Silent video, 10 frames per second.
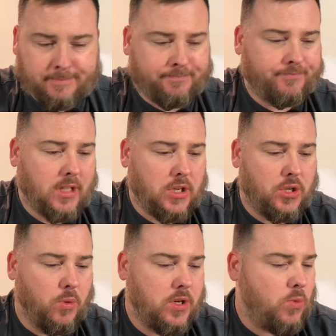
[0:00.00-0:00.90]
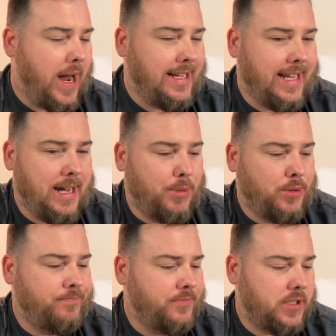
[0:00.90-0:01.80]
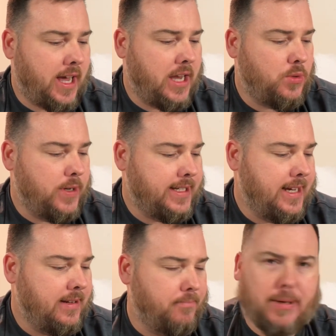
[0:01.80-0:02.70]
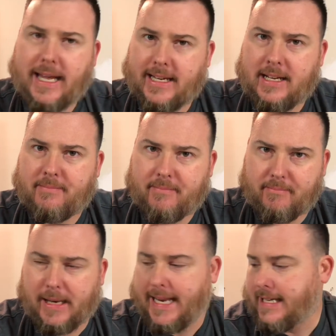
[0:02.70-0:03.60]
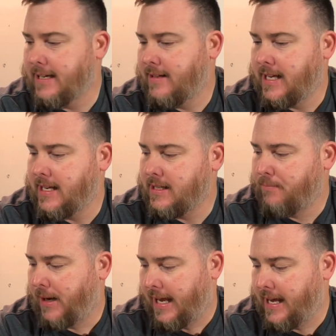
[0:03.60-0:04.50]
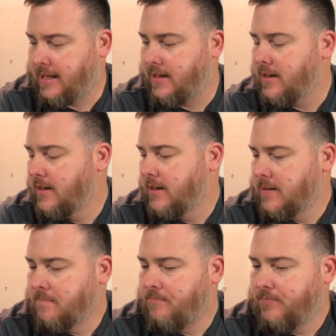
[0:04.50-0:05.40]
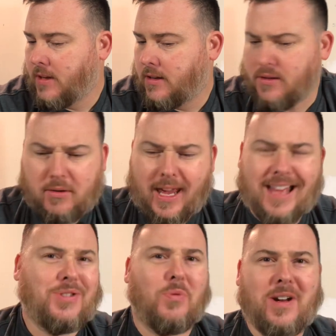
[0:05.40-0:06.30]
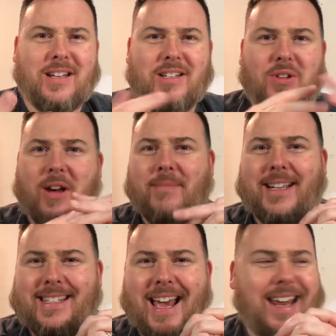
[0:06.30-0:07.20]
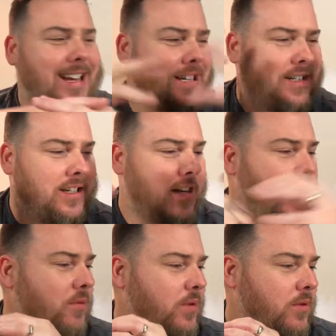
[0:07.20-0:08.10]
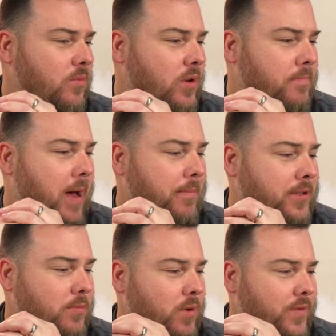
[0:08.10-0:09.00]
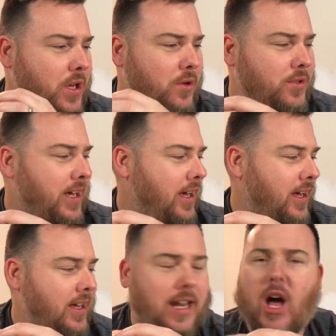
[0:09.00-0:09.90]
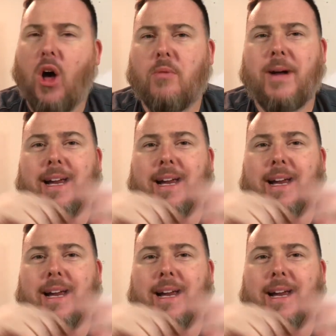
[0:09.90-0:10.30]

mm. Dewar's White Label Scotch whiskey blended. Blend. It is a blend. So yeah, so we're so I'm excited. You know, we're we're popping some reviews. Uh oh